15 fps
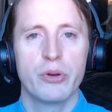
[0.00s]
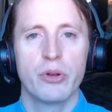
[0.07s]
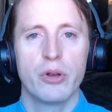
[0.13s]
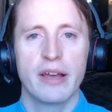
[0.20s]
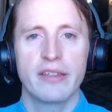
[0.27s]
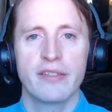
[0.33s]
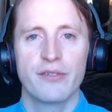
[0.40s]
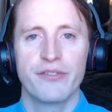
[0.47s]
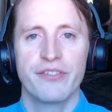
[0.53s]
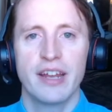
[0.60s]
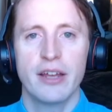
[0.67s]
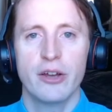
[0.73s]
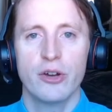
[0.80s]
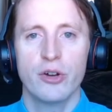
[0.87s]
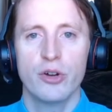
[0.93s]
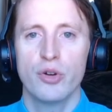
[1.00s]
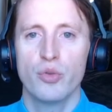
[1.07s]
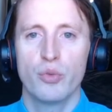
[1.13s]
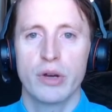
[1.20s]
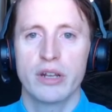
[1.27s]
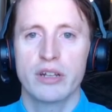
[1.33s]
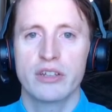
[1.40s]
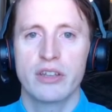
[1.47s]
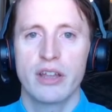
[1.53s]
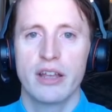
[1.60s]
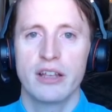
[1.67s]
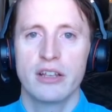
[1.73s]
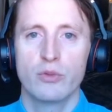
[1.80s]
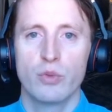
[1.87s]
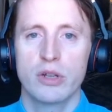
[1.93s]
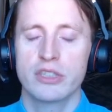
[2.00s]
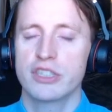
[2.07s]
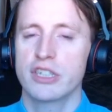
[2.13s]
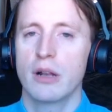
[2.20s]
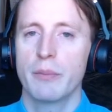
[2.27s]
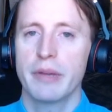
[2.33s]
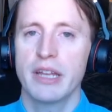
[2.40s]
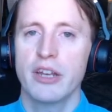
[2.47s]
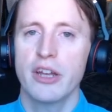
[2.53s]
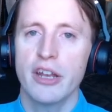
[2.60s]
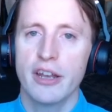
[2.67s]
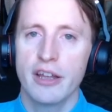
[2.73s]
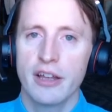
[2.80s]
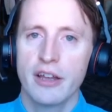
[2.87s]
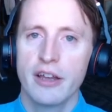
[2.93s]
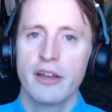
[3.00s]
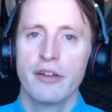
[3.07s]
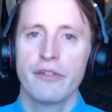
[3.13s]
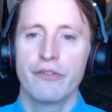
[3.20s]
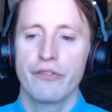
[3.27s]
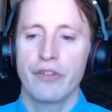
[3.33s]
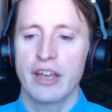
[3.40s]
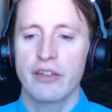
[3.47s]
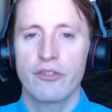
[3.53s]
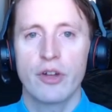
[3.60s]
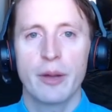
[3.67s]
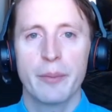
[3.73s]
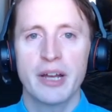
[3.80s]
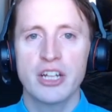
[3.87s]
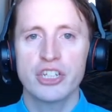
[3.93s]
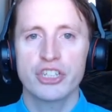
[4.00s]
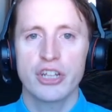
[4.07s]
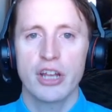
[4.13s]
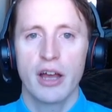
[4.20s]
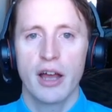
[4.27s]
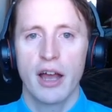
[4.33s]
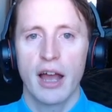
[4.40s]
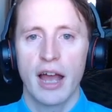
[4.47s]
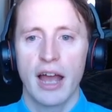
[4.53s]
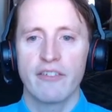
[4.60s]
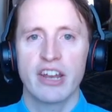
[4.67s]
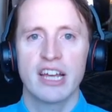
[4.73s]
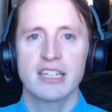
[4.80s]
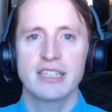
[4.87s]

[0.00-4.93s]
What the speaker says: like the video once it'll be done. Thank you very much. Have a nice